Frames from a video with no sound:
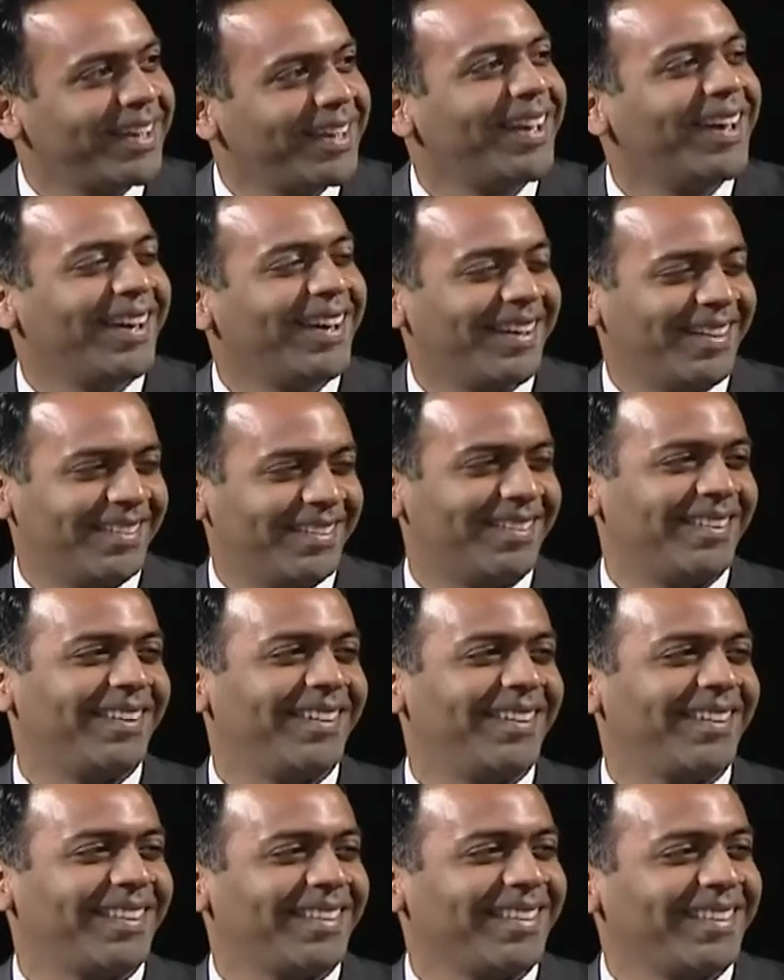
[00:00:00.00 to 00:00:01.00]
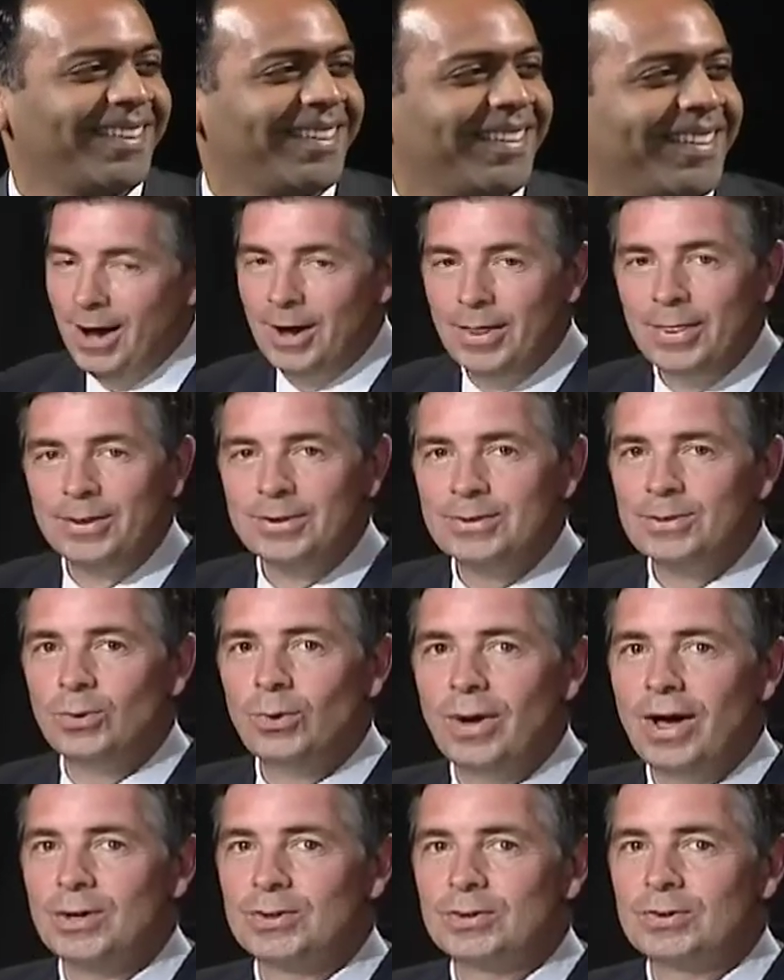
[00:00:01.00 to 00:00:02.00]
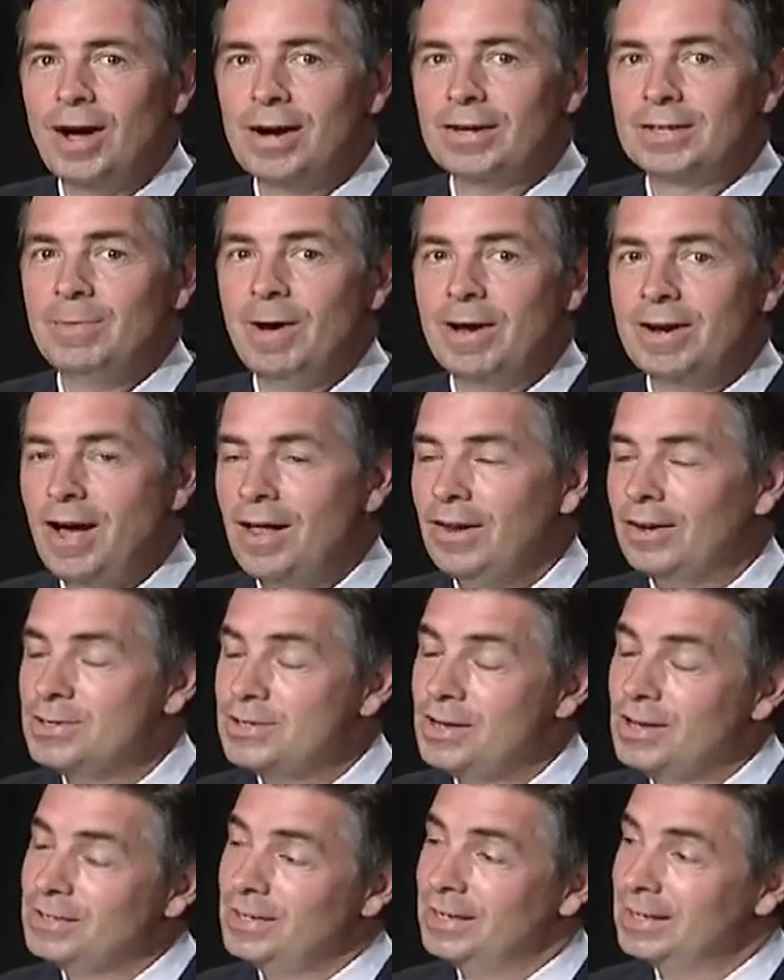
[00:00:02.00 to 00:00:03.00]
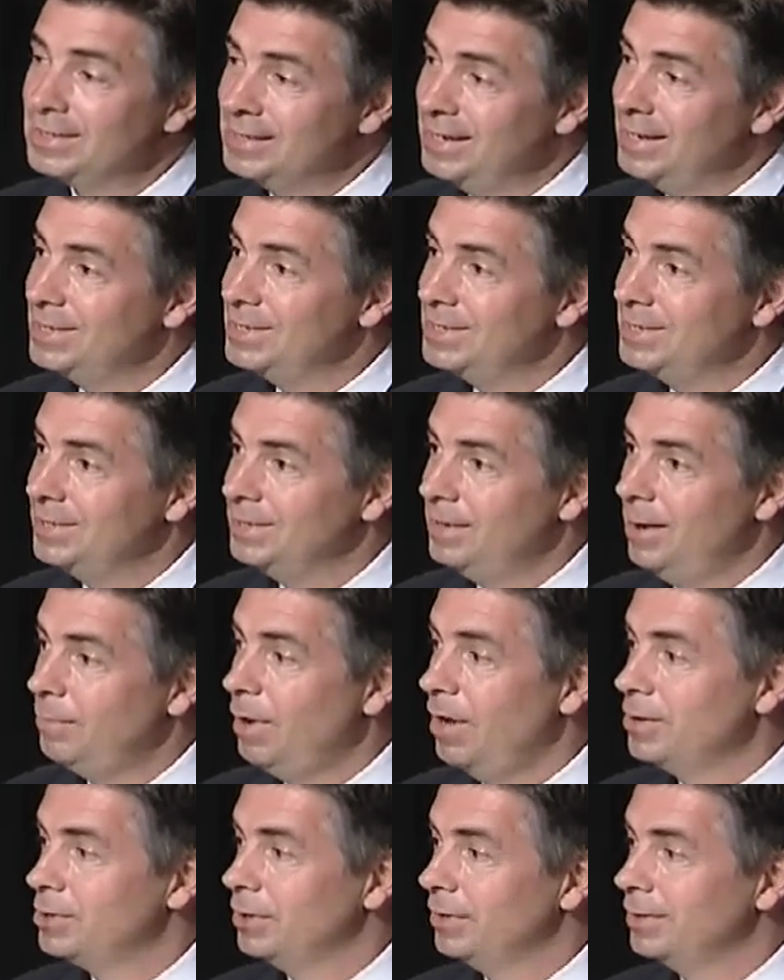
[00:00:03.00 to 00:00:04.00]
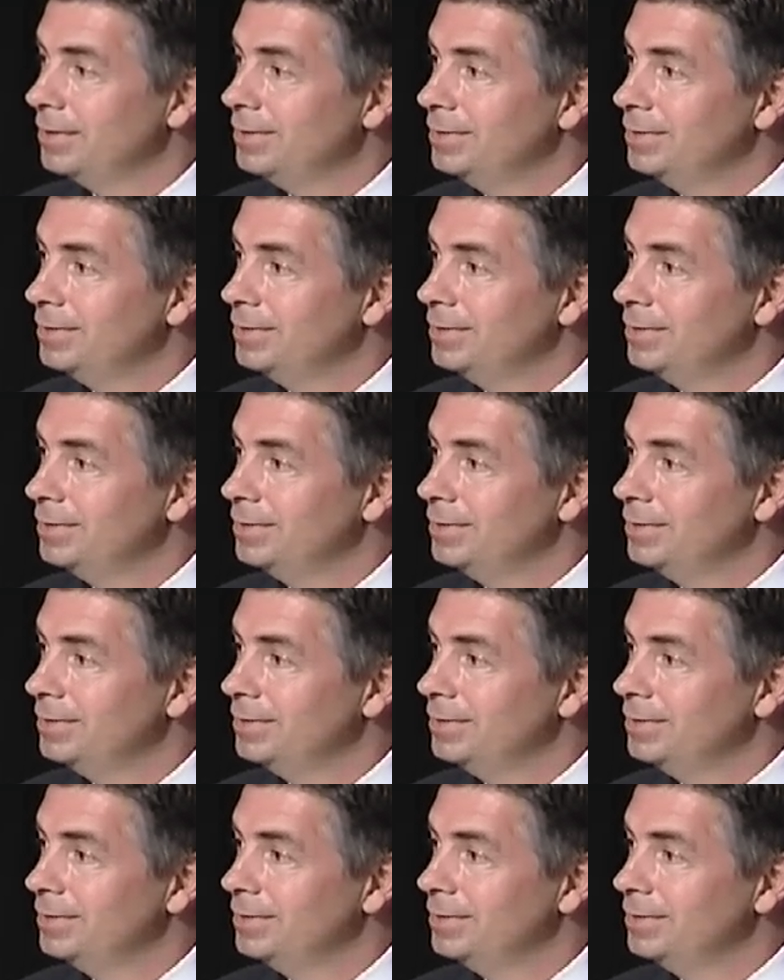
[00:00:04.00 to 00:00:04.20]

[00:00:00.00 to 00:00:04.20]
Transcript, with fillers: right, if I recall. right. uh, Schoolhouse Rock, to my knowledge, doesn't exist. I'm not sure